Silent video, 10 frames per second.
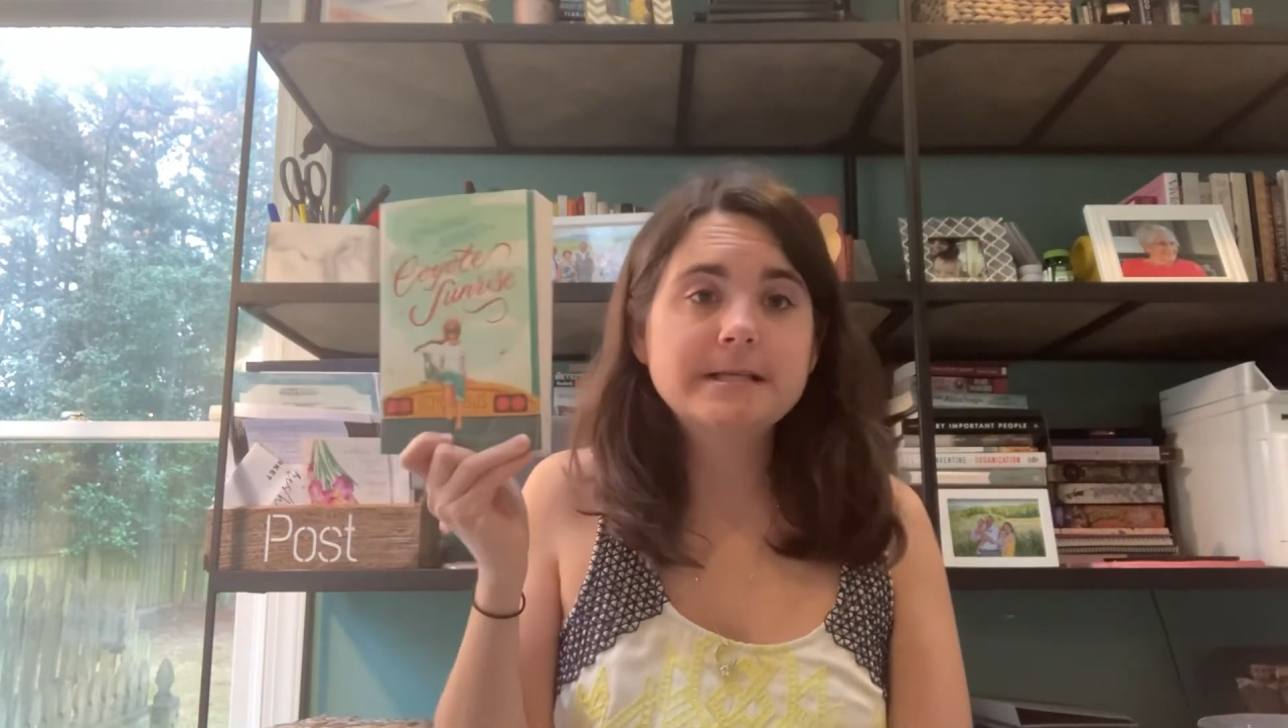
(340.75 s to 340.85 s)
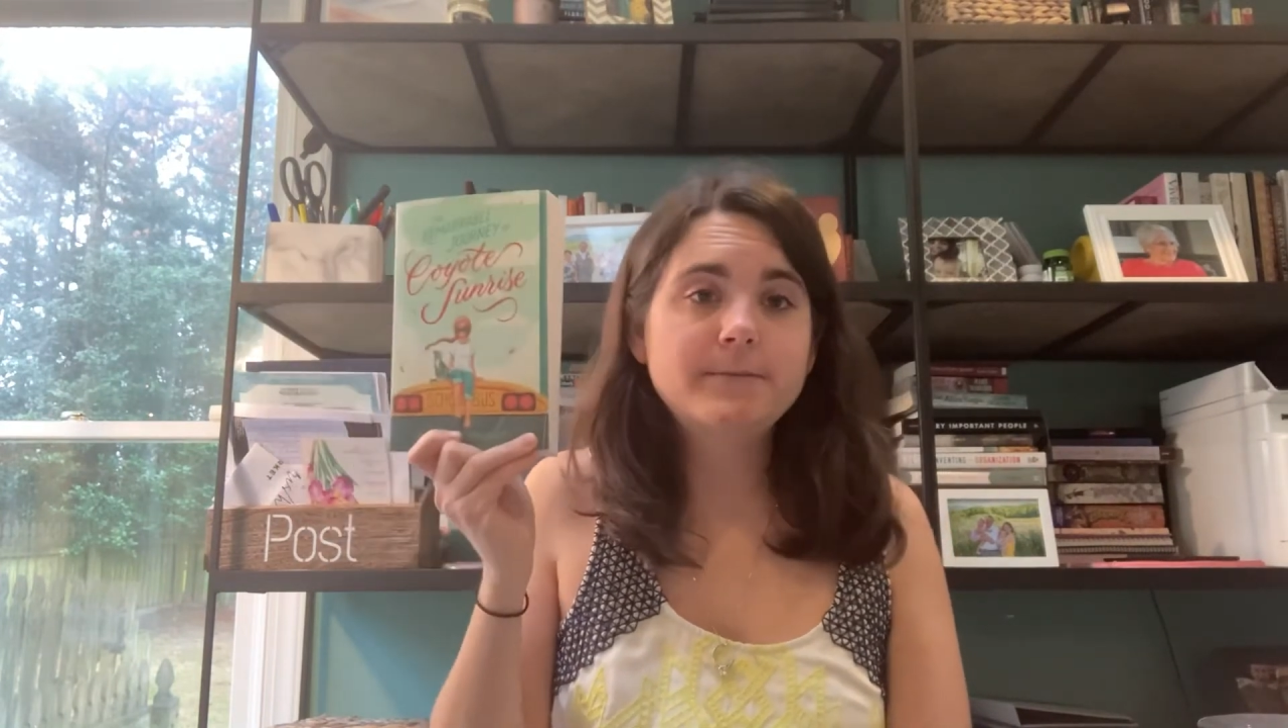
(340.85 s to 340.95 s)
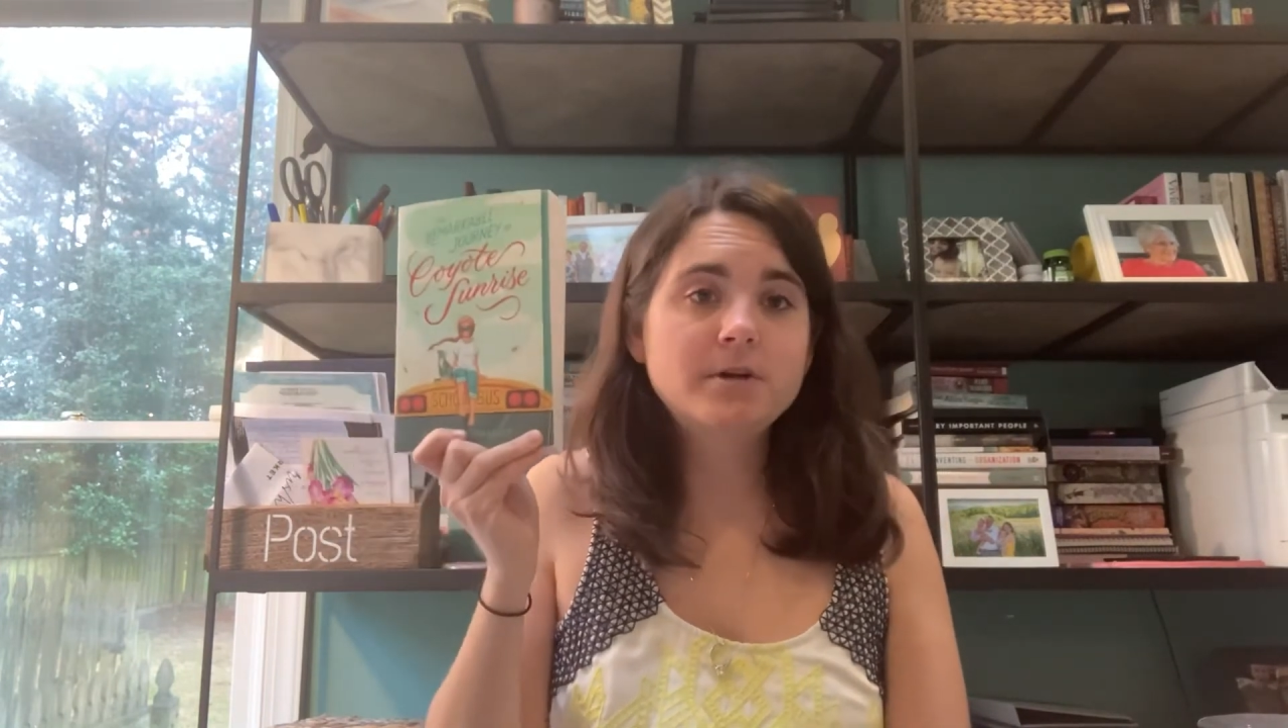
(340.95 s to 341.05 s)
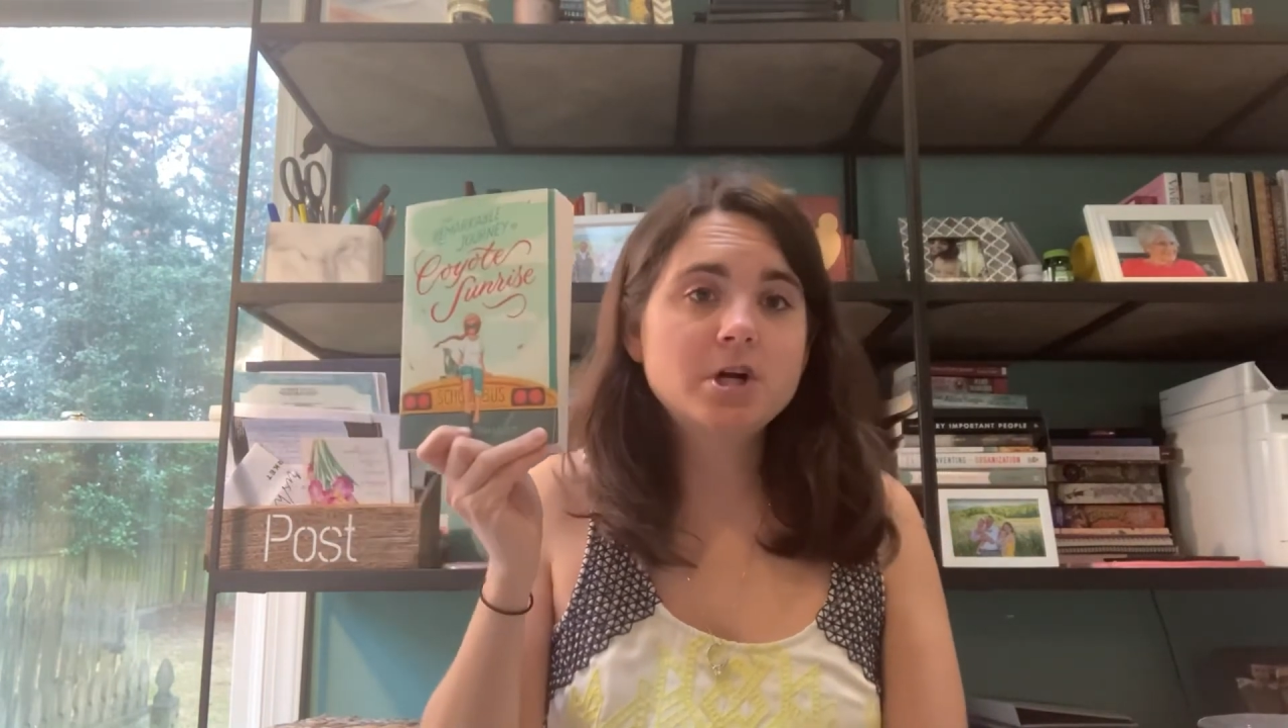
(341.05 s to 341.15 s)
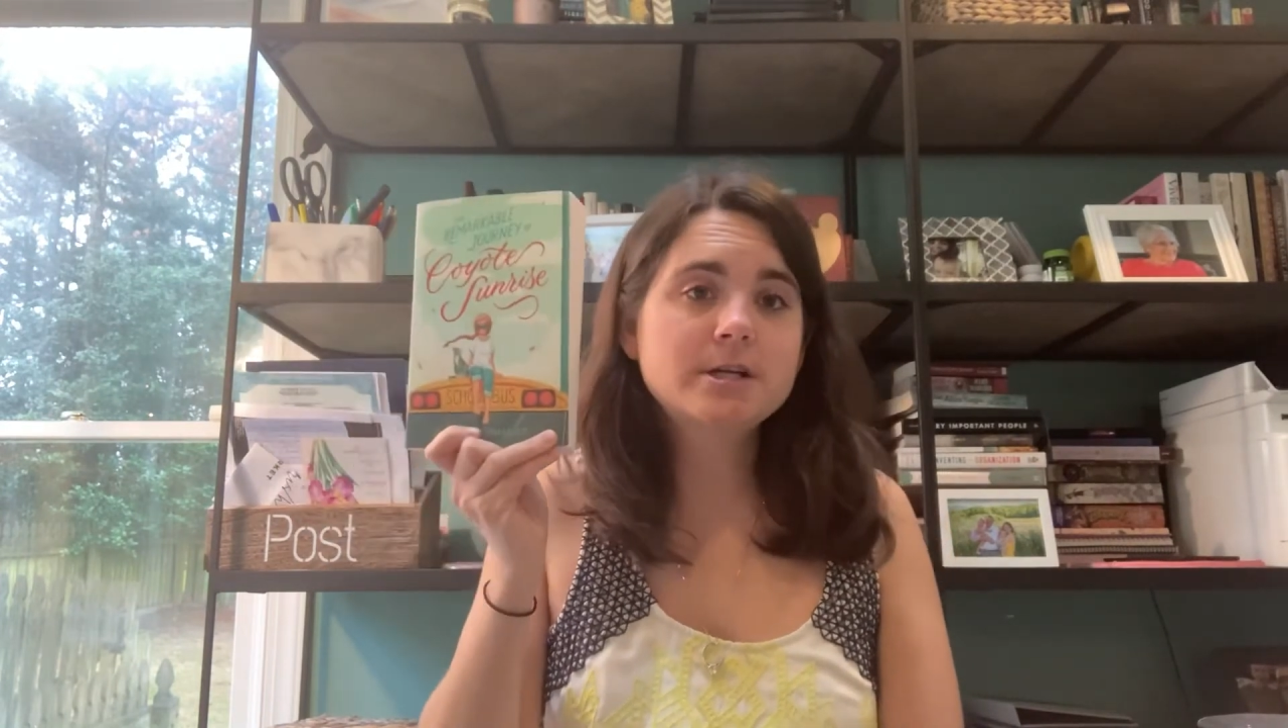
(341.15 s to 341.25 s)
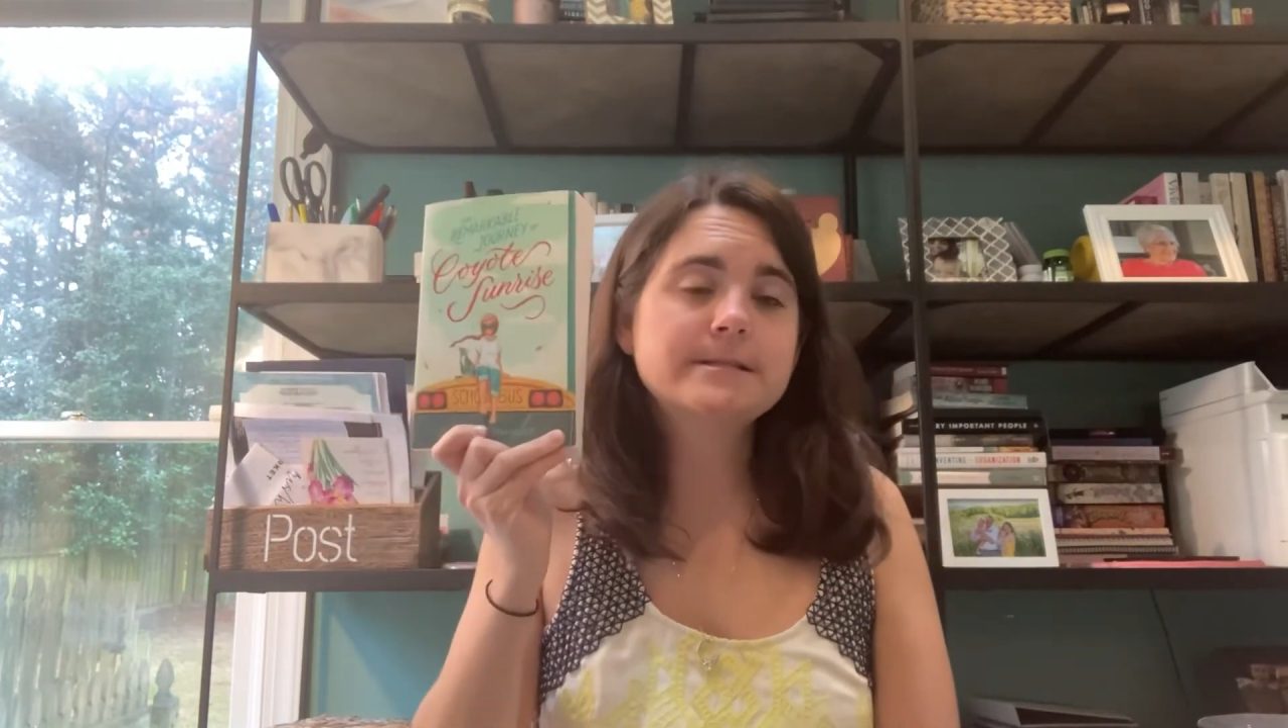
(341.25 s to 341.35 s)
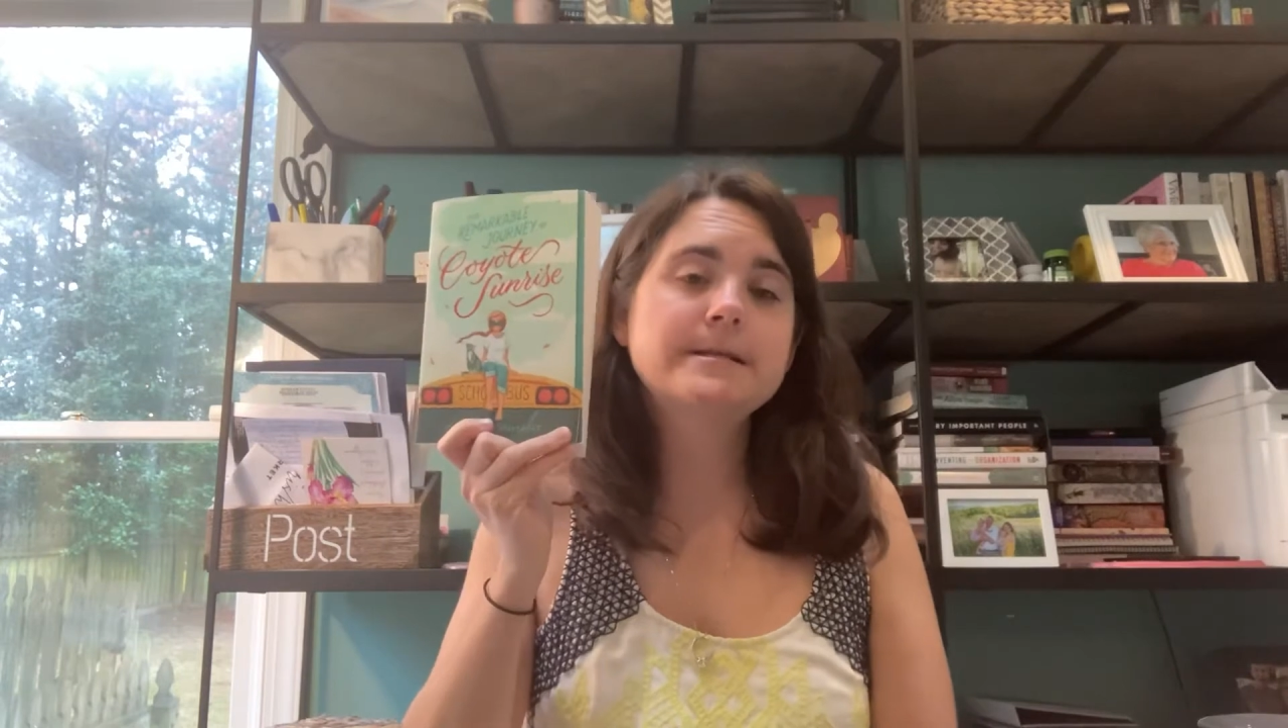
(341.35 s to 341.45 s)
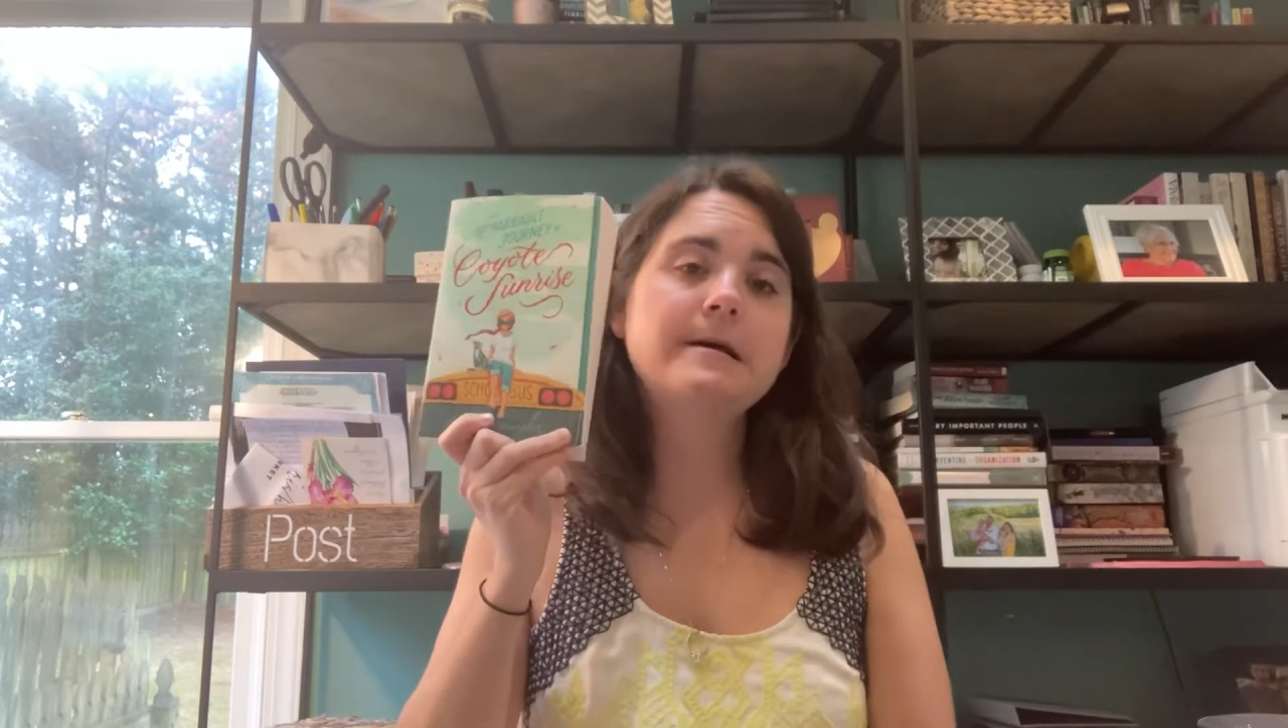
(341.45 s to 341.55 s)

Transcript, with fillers: Gemeinhart.